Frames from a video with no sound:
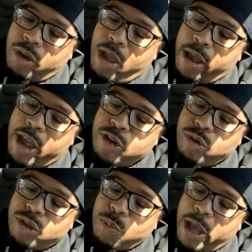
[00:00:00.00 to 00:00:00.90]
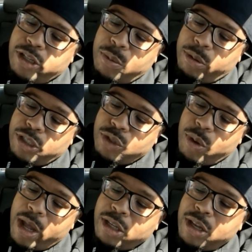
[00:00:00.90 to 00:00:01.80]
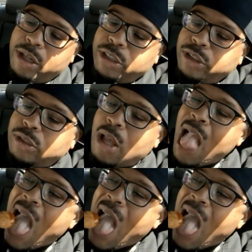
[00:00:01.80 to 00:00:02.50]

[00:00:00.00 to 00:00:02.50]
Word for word: Yeah, I can't do the spicy, but these regular nuggets,